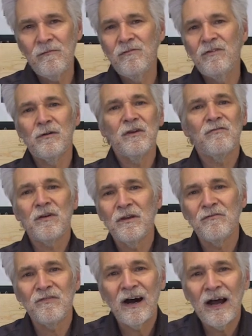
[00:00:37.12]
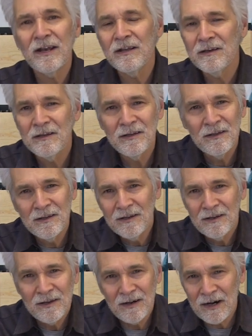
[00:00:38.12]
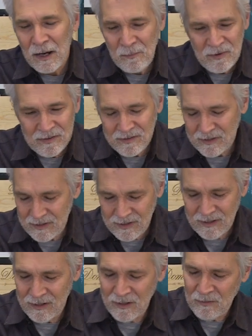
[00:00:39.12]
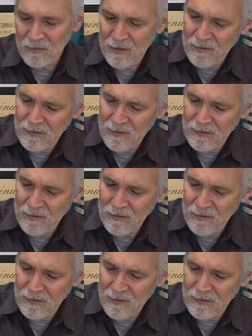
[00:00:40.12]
very, very fine. Um, it's in a